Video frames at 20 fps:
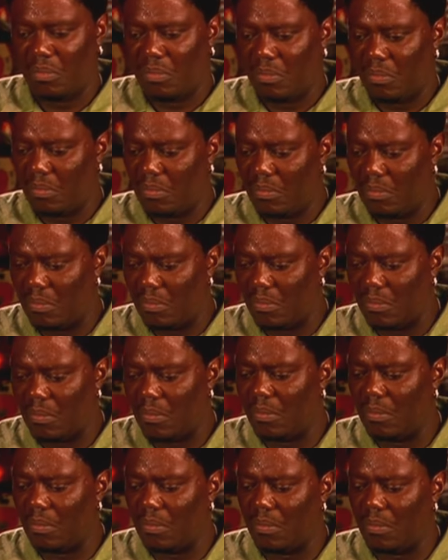
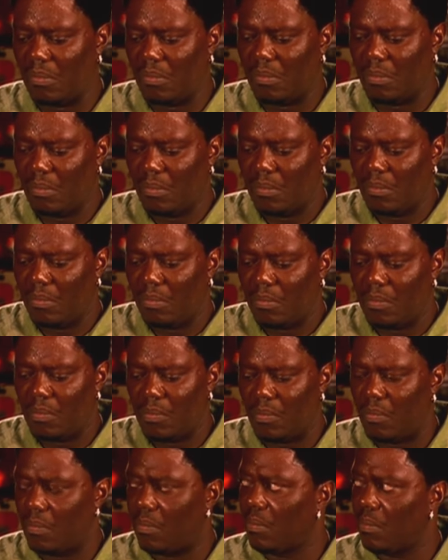
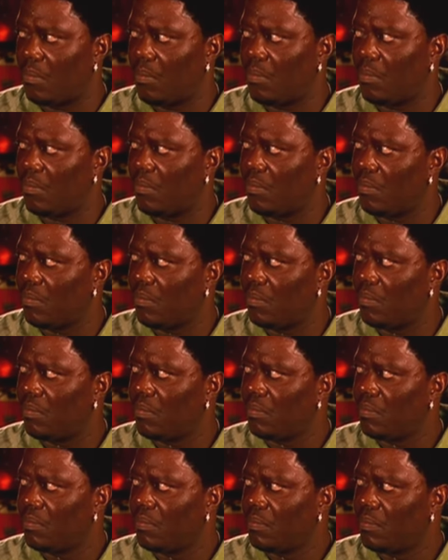
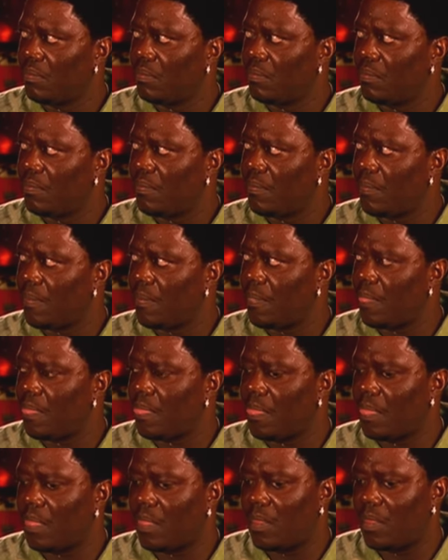
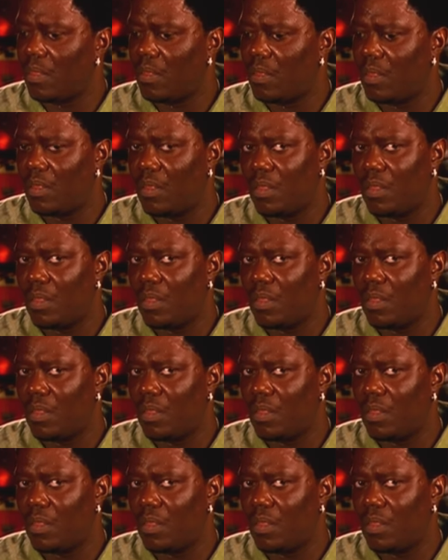(no one is talking)